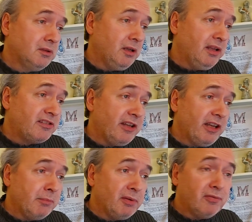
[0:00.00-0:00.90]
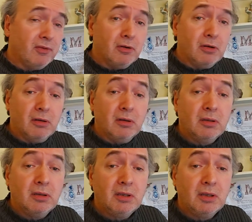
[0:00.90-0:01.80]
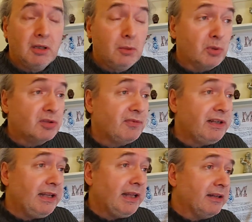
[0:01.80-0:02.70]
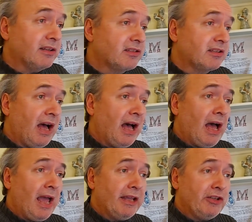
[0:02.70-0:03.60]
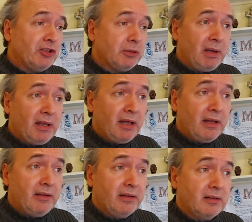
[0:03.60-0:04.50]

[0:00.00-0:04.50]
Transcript: listening before, was feeling the sky in your blood,